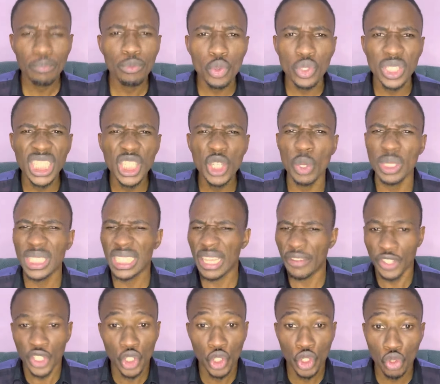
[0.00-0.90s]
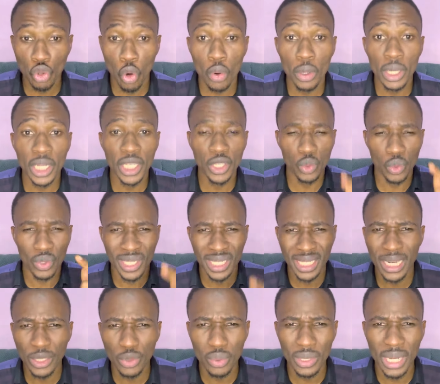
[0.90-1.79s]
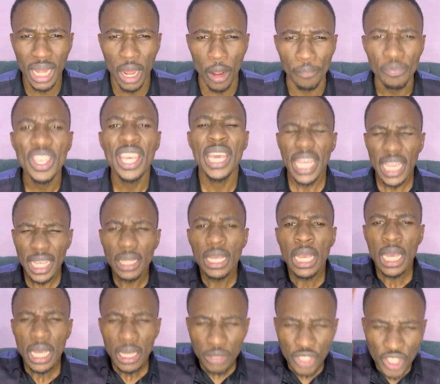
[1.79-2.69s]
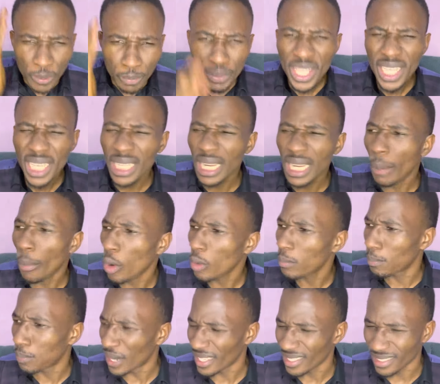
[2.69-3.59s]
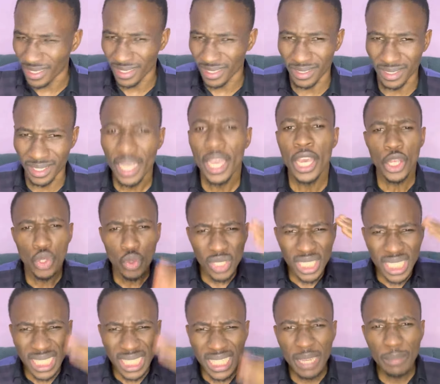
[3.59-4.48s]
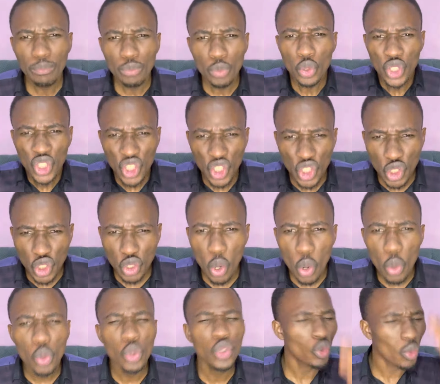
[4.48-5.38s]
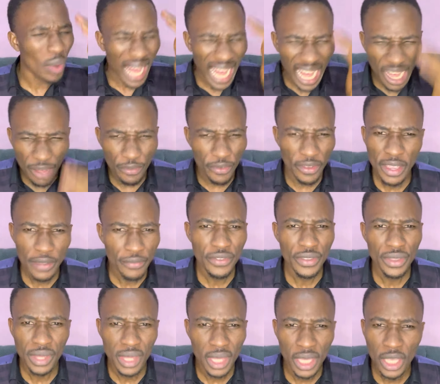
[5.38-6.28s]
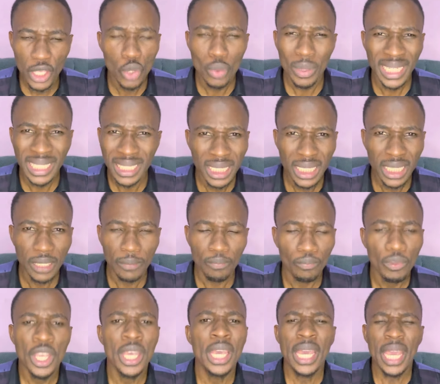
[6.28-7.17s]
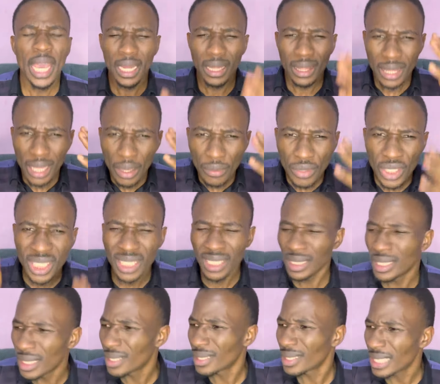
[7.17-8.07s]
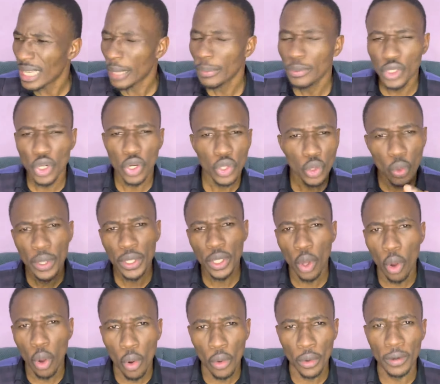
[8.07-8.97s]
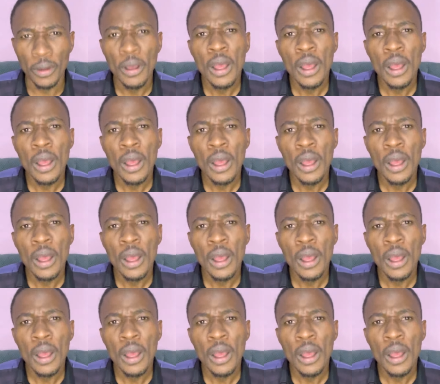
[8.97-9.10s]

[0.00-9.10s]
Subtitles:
to see yourself struggling to settle down. Speaking about blessings, you seem to struggle to have everything you are seeing, and there is deception going on